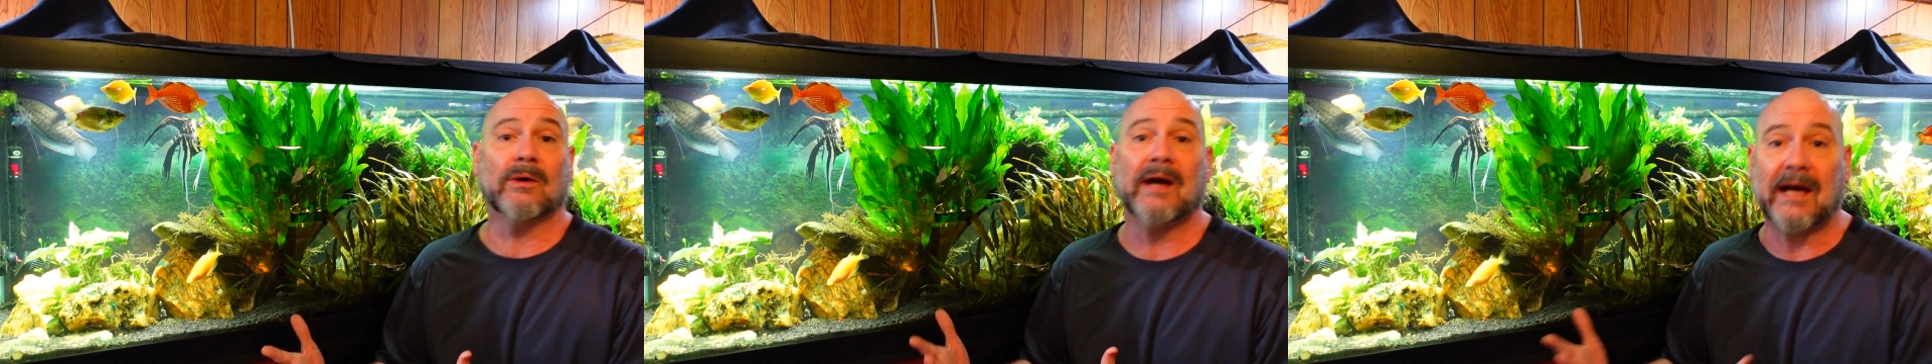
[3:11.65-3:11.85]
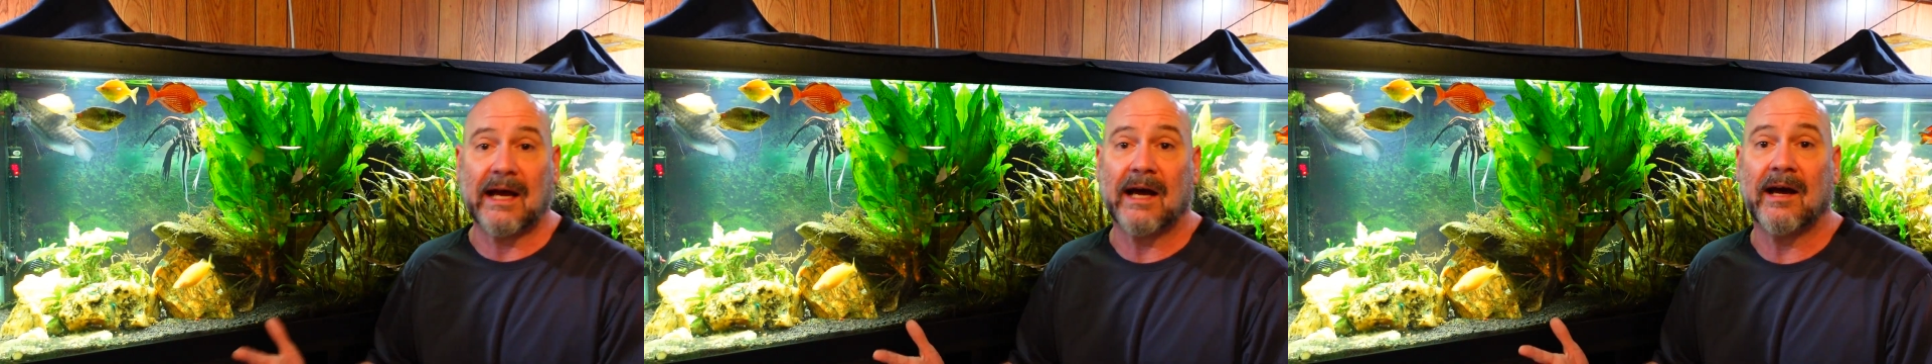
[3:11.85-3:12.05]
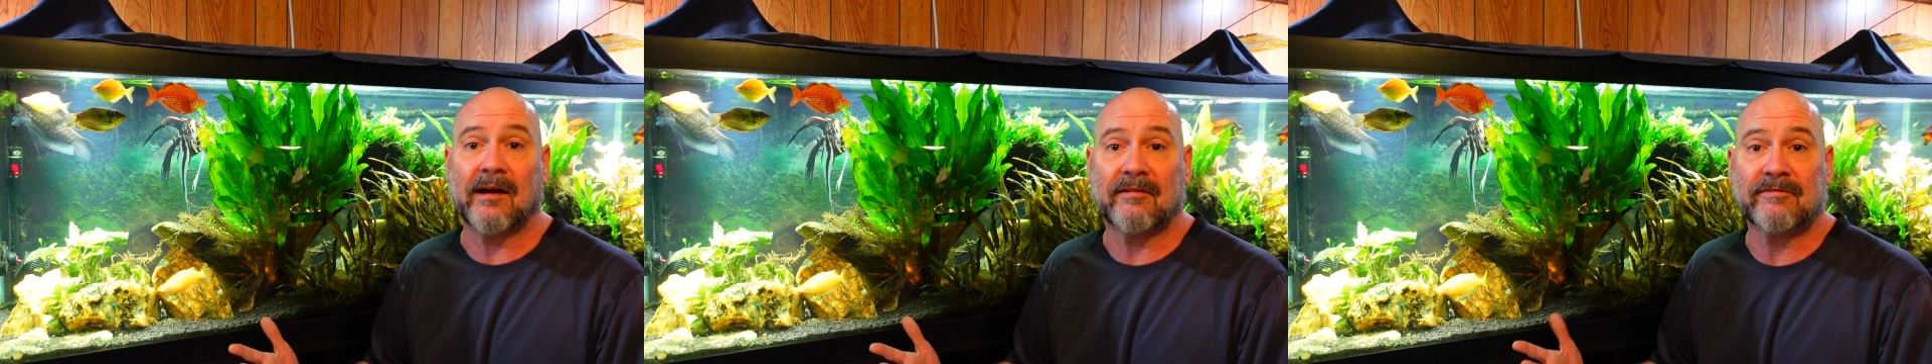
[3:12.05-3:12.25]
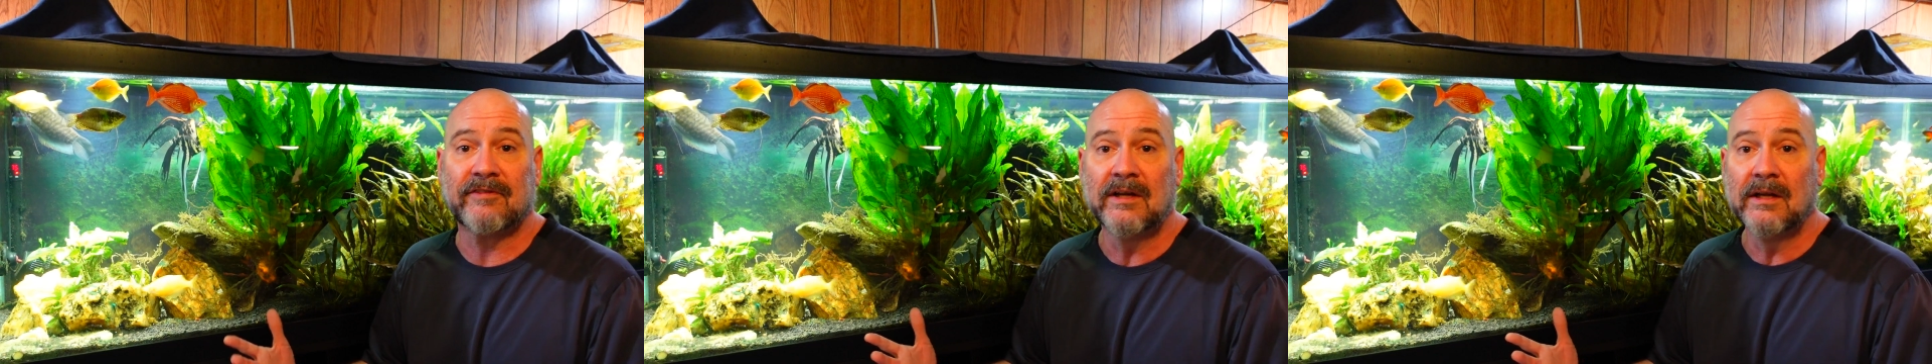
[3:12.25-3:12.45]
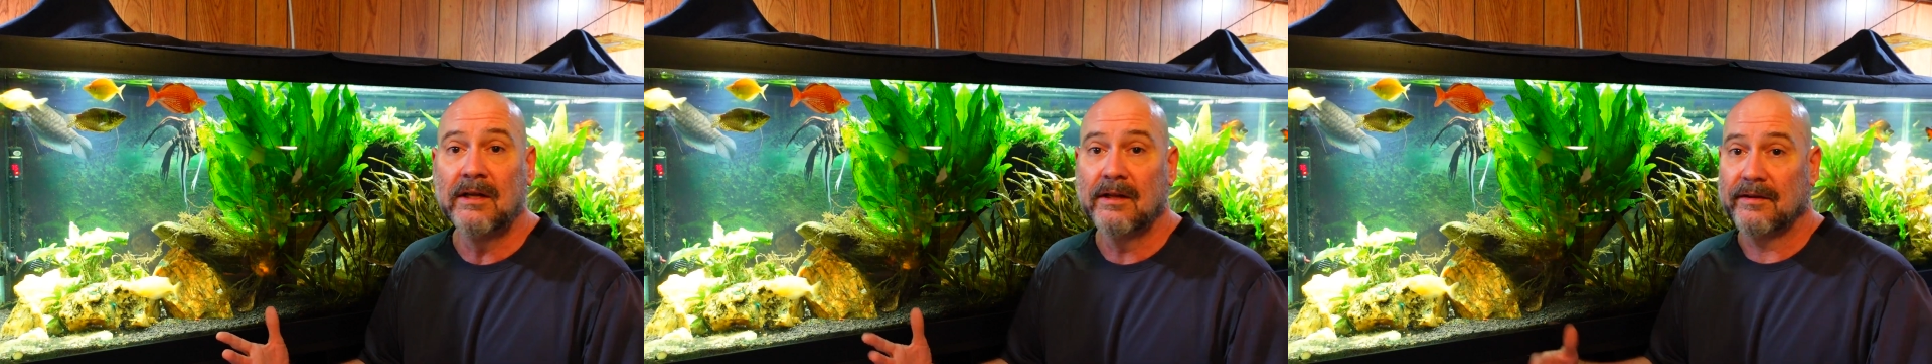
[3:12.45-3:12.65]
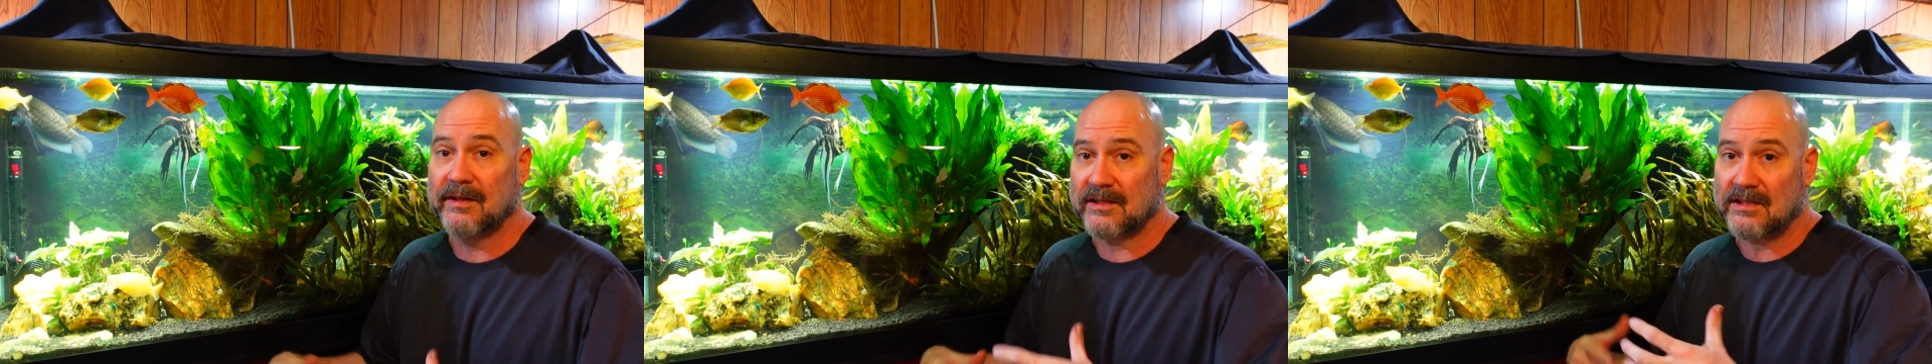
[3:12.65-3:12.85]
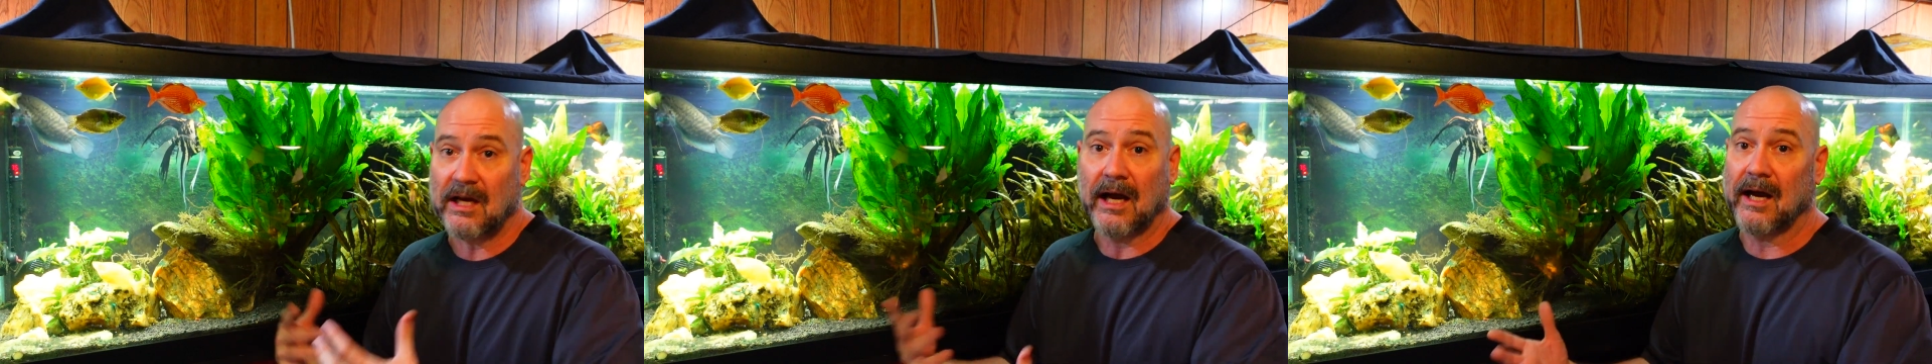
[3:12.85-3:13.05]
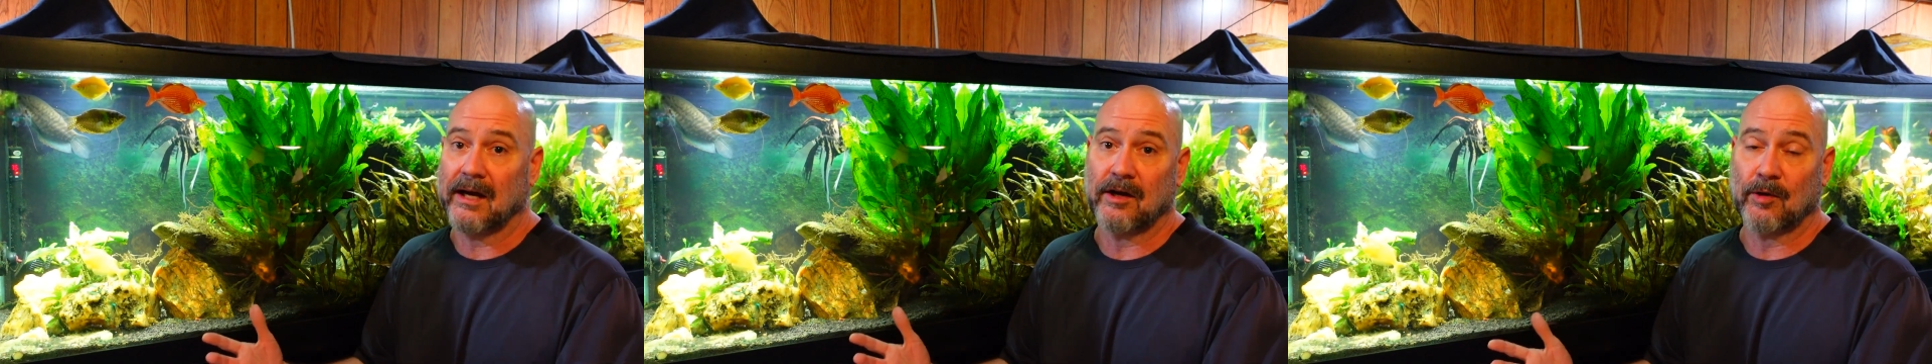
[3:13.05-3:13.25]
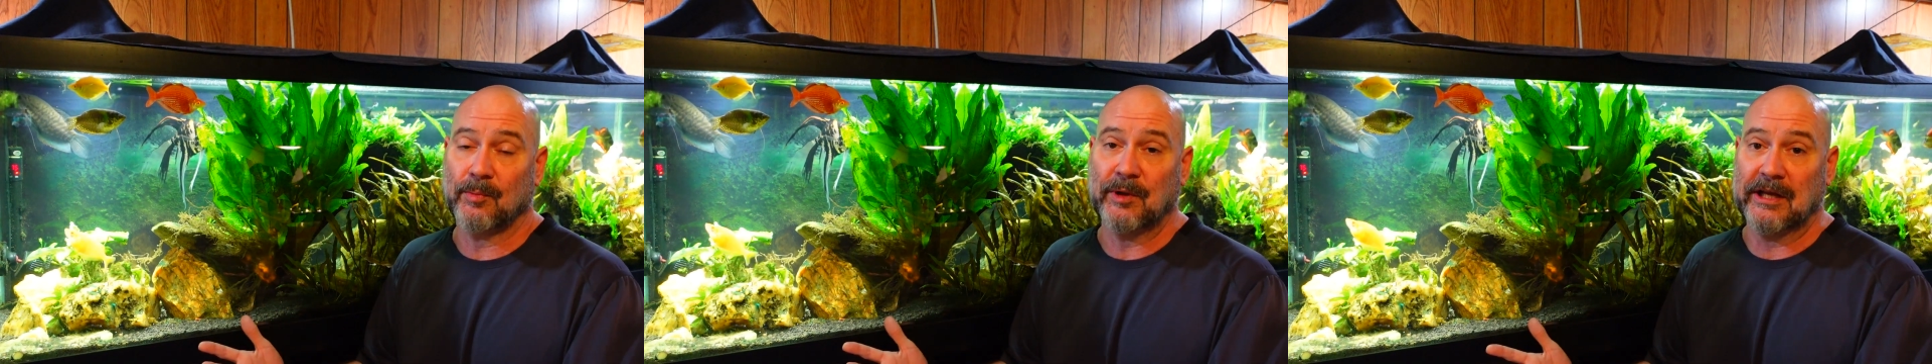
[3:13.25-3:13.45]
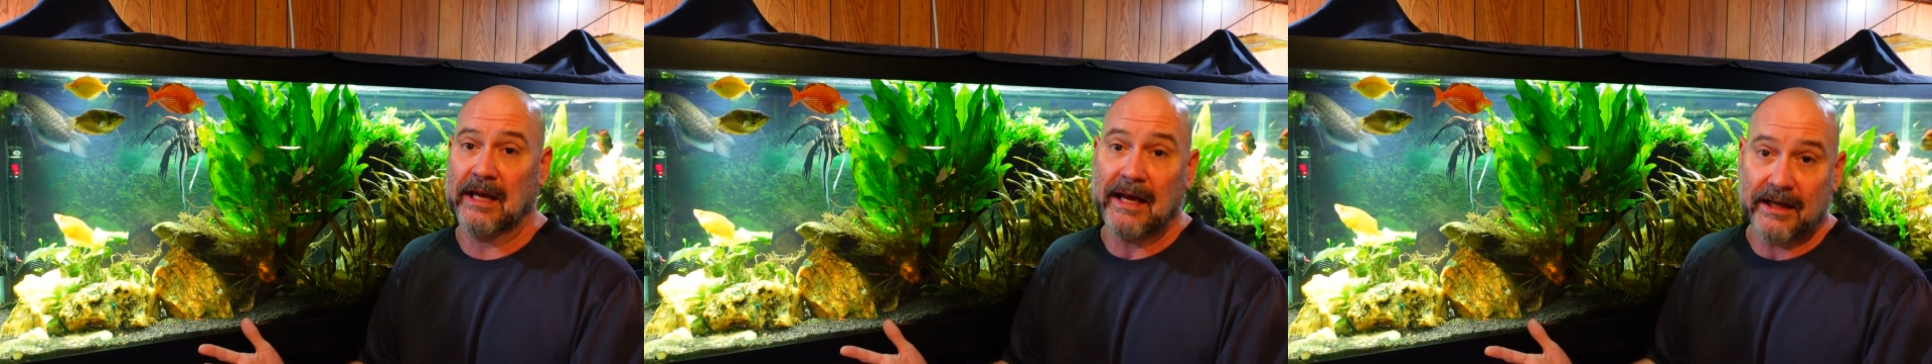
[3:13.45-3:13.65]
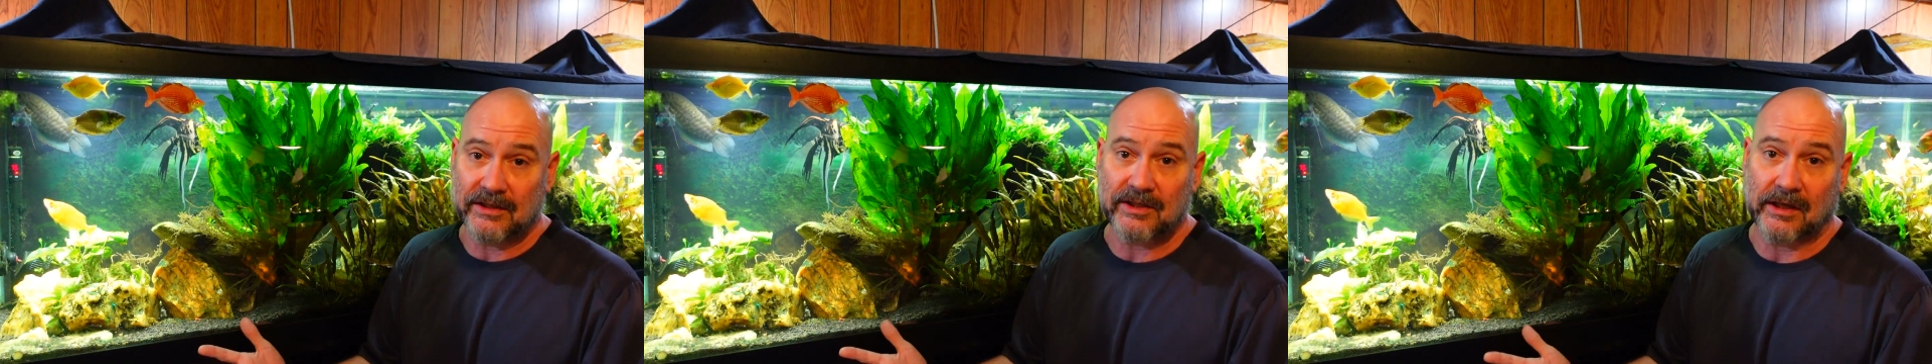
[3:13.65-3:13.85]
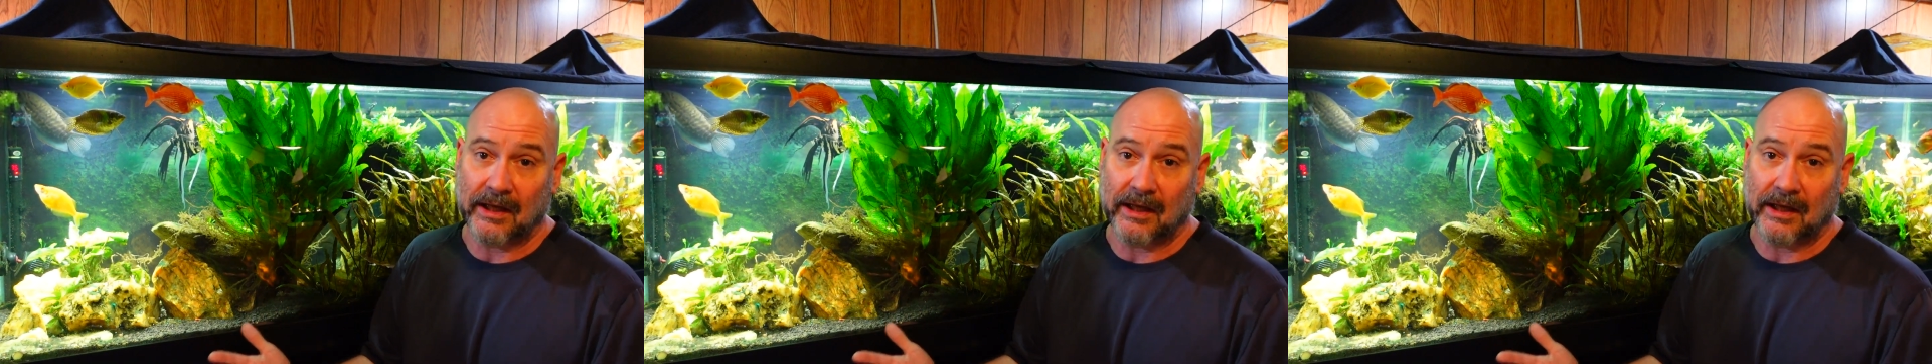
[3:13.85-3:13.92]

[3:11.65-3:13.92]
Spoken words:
have this higher pH.